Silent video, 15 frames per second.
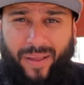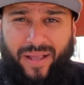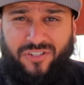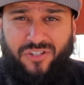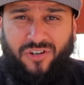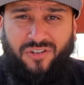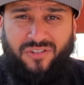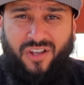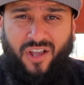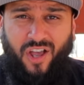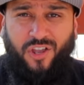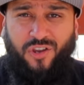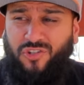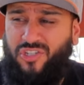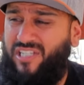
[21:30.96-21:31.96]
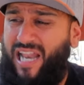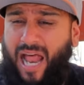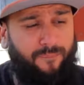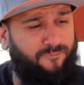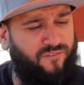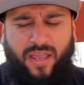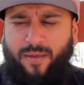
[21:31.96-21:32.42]
pictures? You're
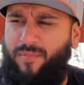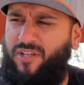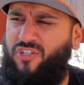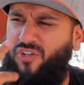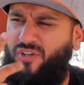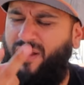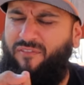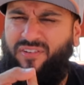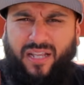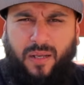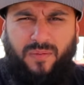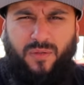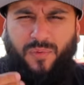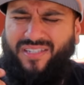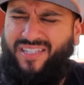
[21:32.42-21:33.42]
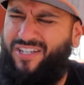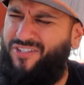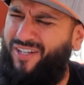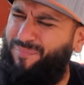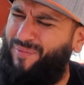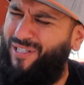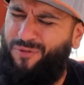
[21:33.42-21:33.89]
snap famous. Every time someone sees
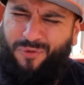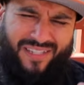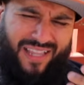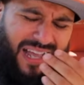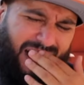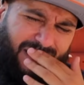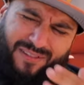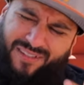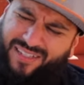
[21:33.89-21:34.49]
you, like, who's that